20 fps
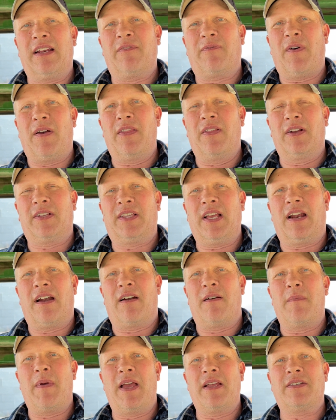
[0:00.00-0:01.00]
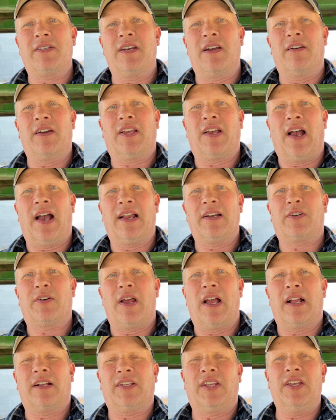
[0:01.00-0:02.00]
if I looked at our imaginary
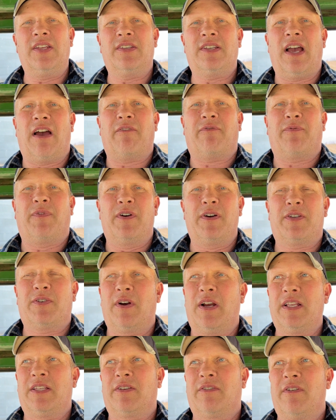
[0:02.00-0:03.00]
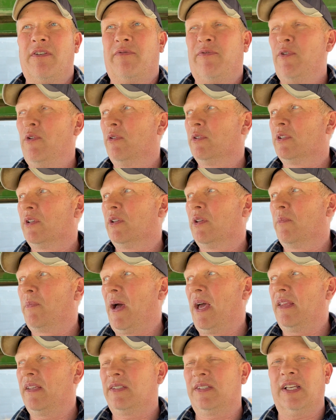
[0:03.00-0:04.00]
contract, he's got first rights of refusal to
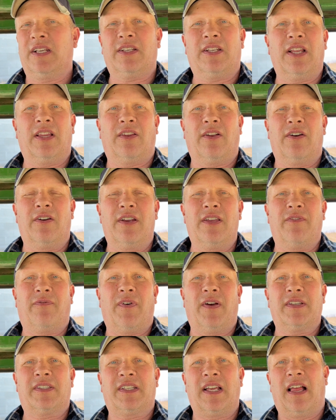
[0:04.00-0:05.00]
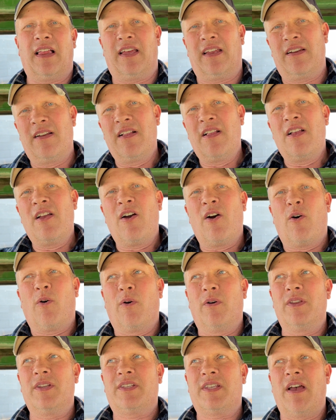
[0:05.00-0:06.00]
buy the 60-30 if I sell it,
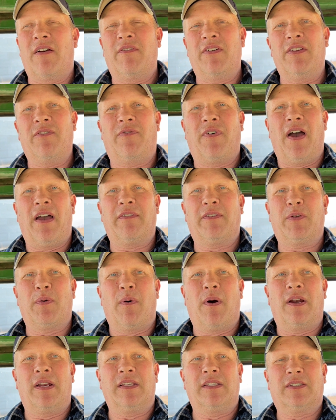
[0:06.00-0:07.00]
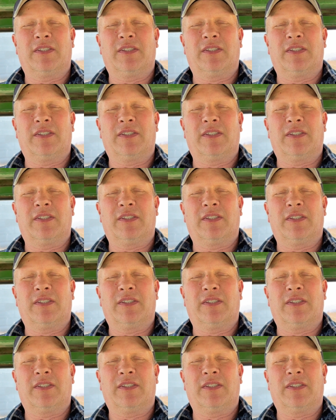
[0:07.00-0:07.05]
or the 75-20.